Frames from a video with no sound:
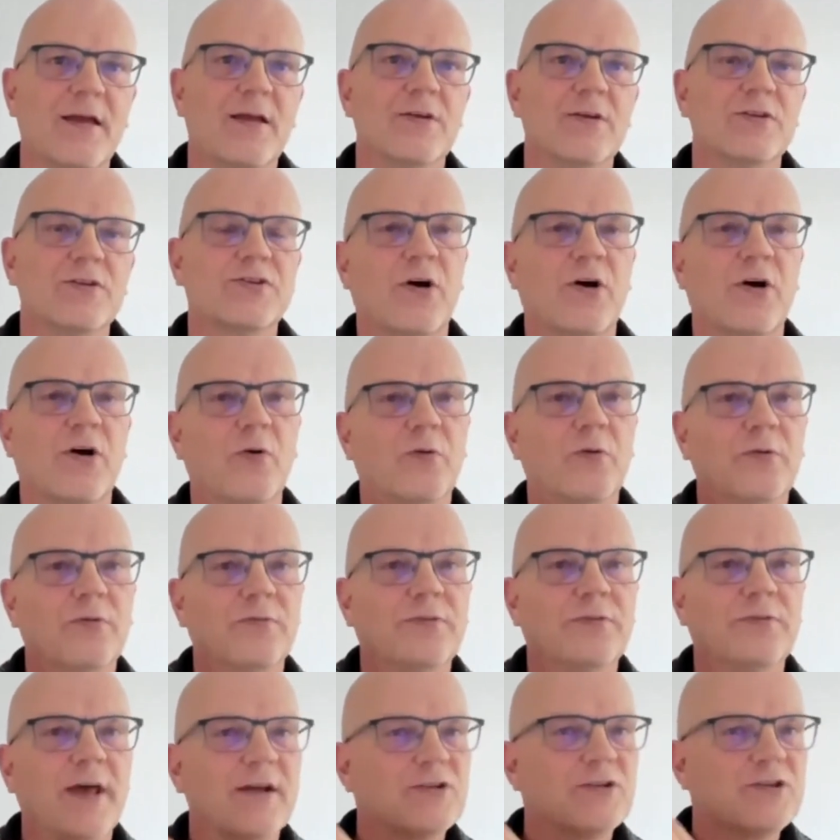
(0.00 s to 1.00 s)
So
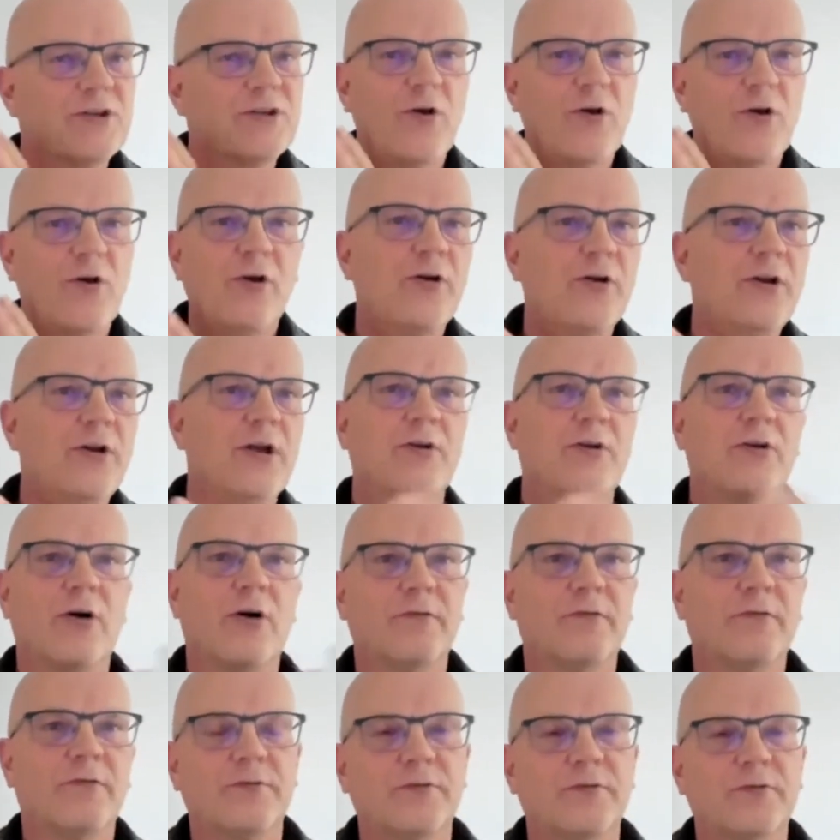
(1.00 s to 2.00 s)
there's no learning
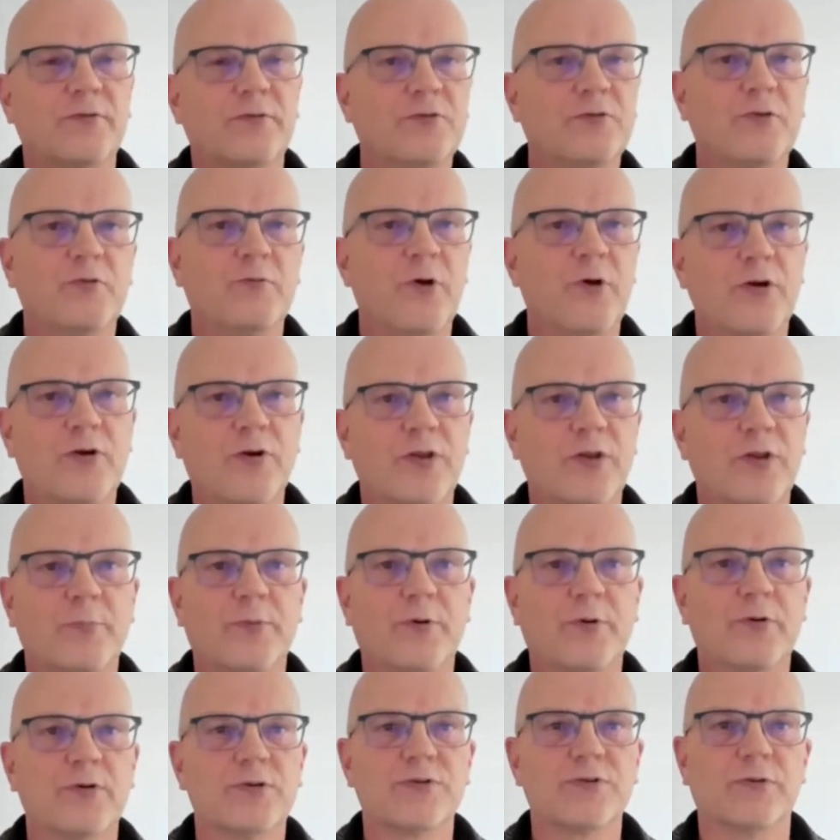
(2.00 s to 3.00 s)
curve to work on the
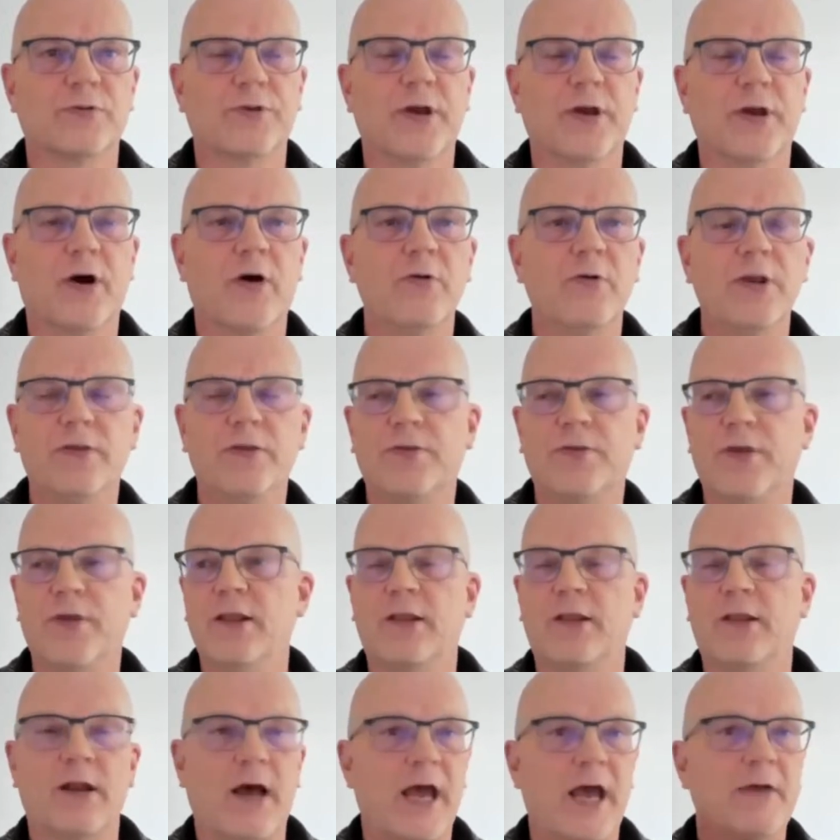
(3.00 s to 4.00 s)
portal. The only thing
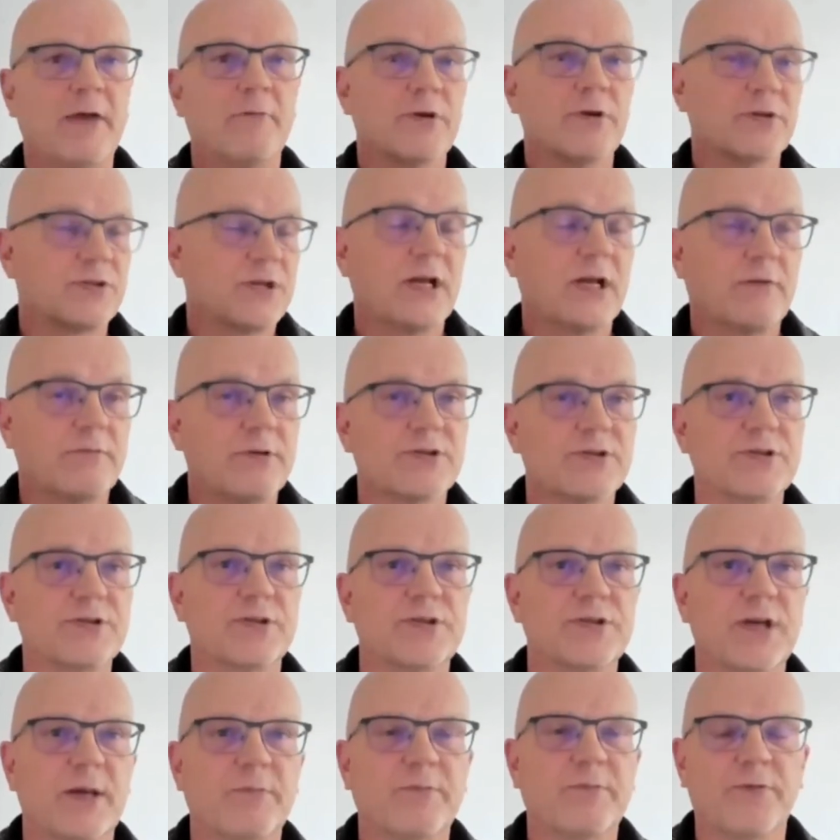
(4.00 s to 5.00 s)
that and that was a
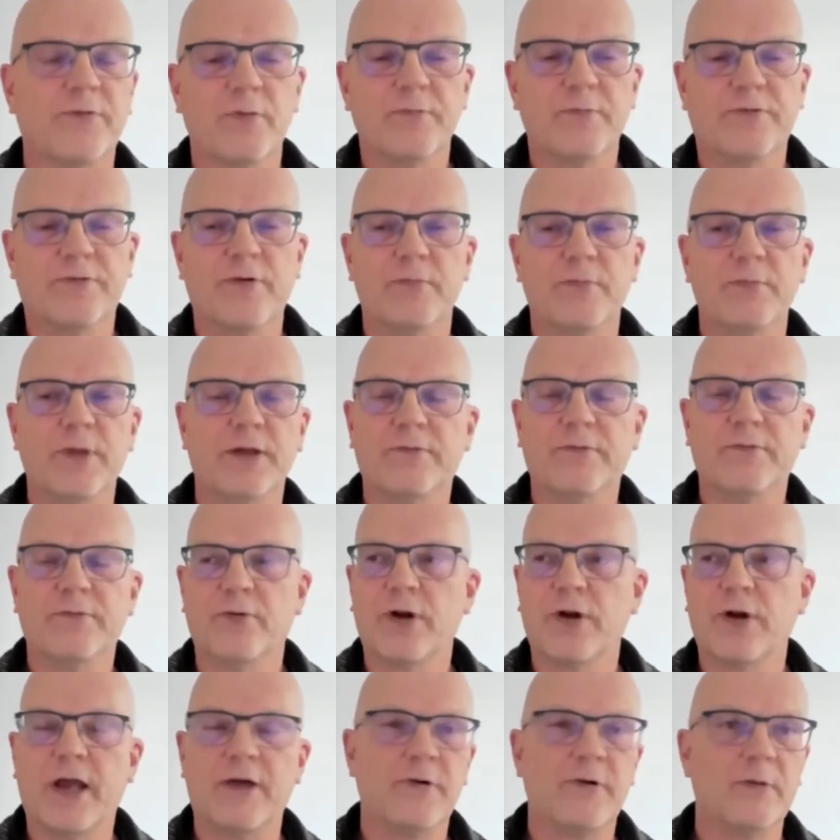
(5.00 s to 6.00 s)
tip for me,
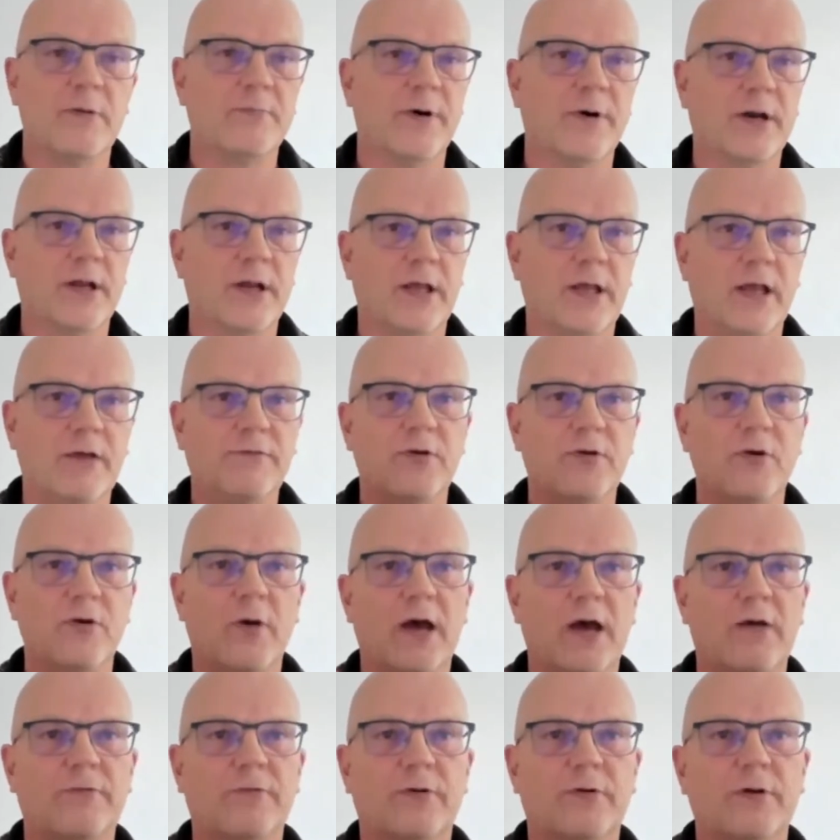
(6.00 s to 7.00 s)
for everybody, if you
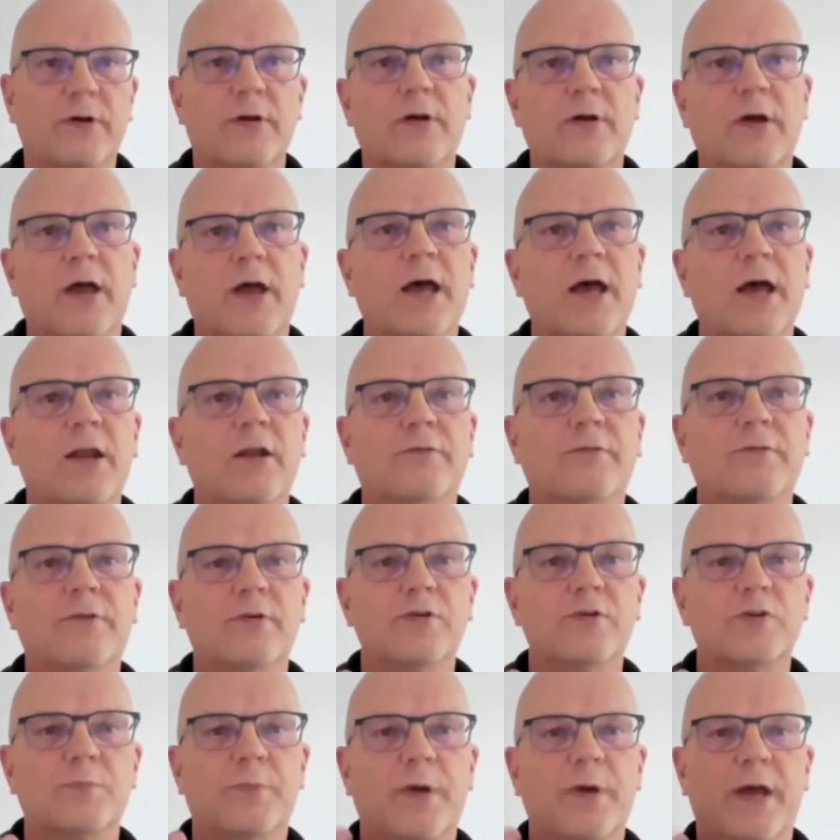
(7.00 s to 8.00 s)
have and a
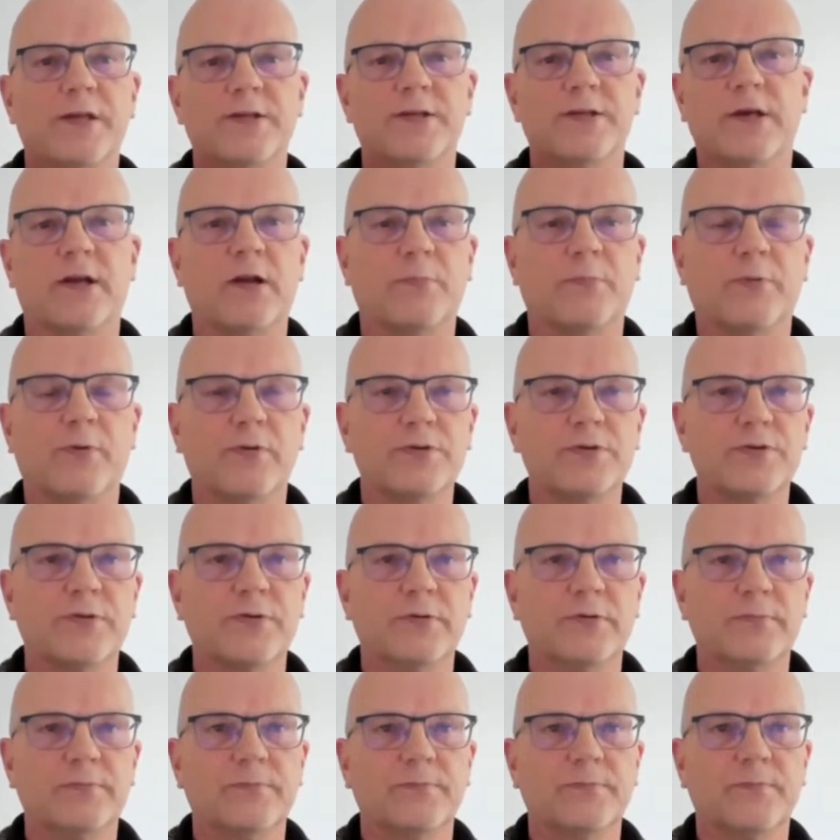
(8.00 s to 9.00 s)
FuseBase and a portal,
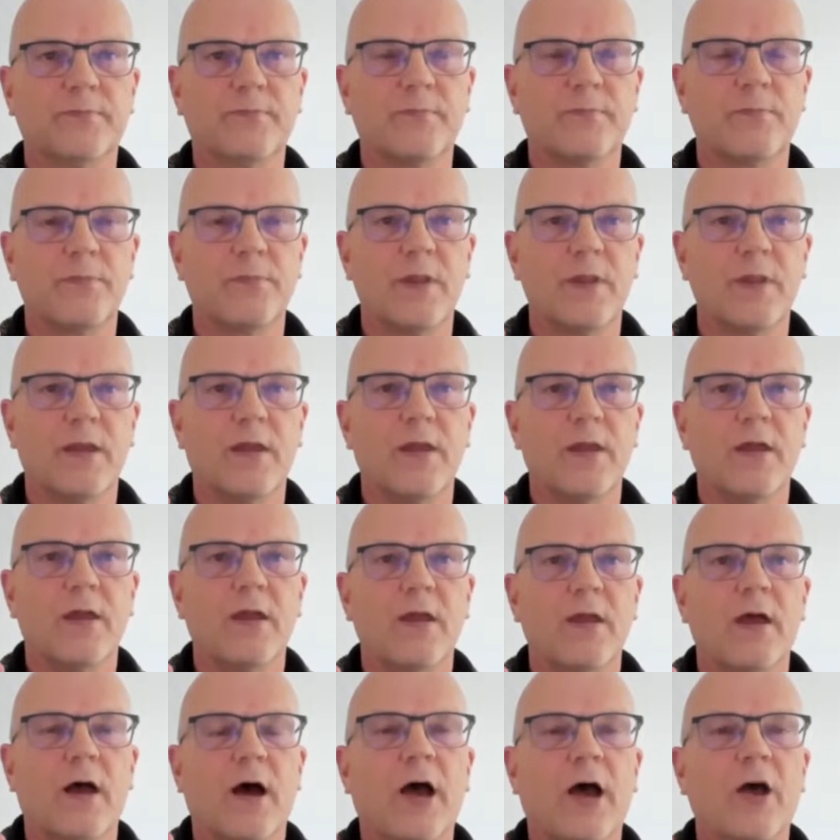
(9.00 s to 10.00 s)

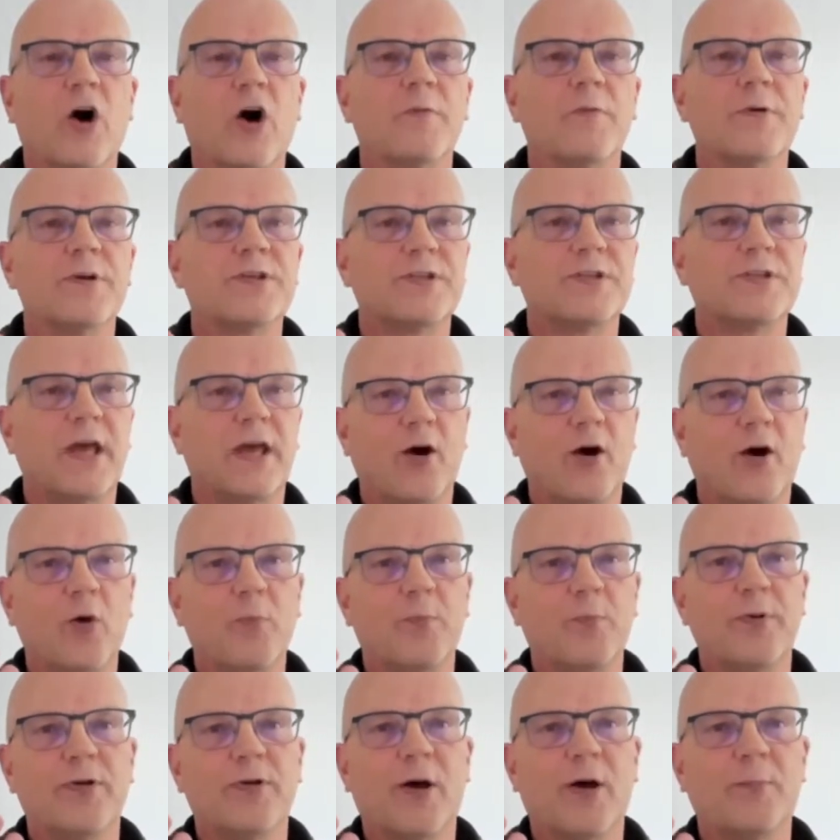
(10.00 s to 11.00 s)
I always say
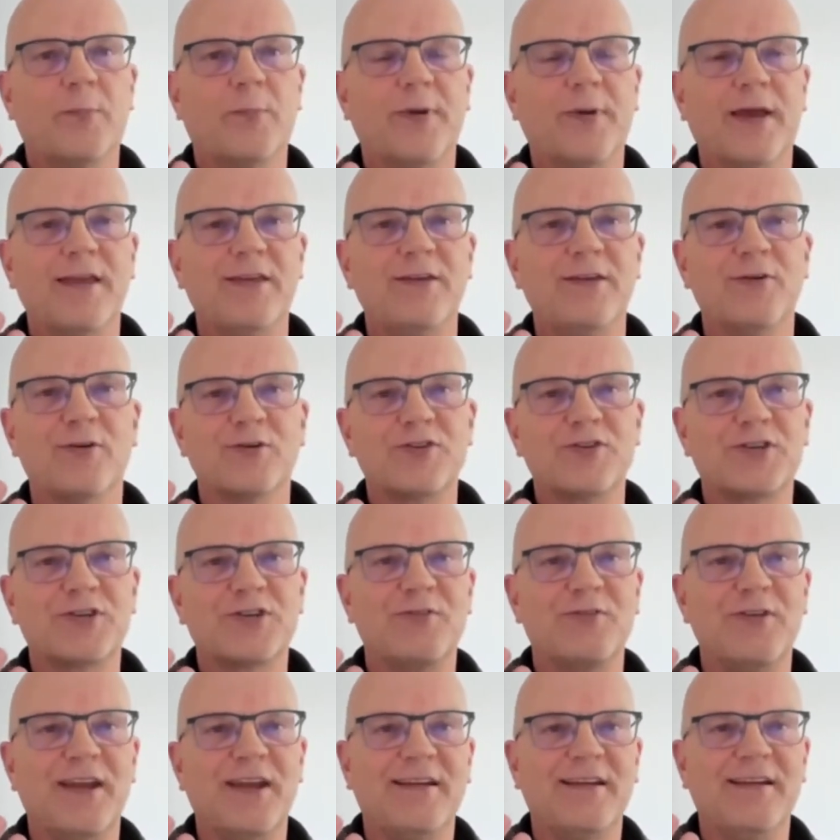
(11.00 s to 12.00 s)
open up in your
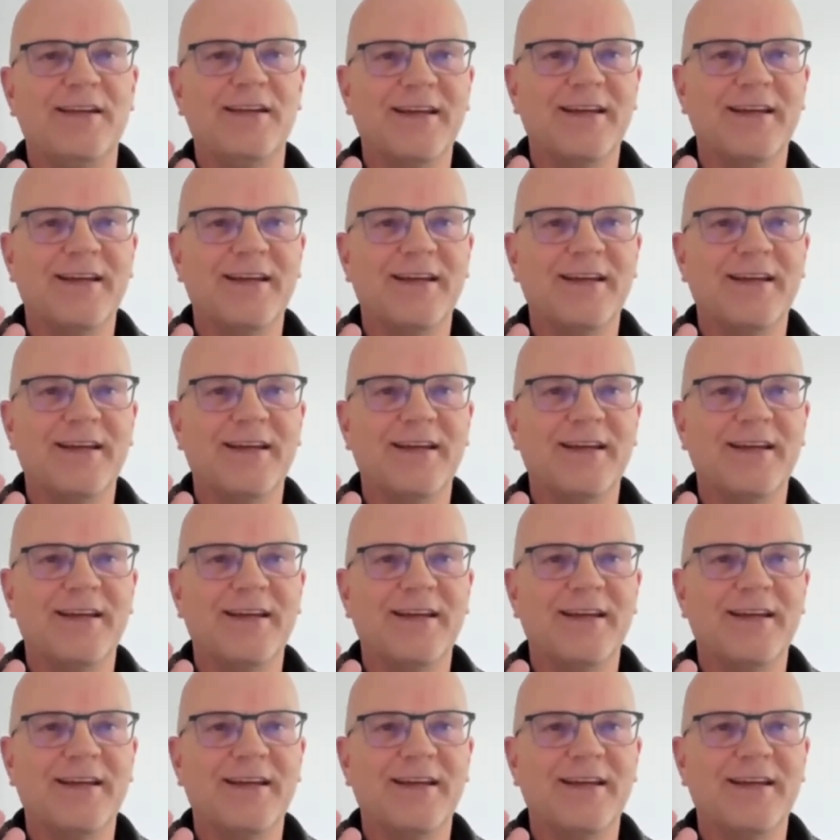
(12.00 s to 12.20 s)
screen